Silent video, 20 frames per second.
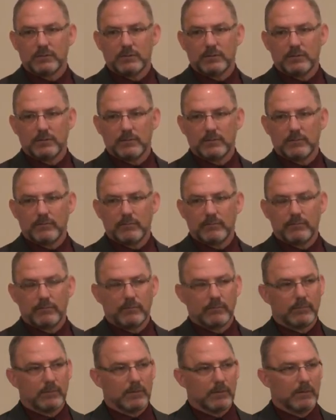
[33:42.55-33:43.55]

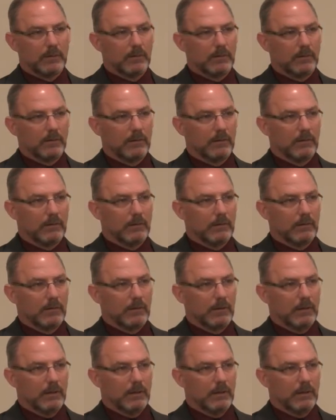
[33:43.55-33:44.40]
Nothing is said.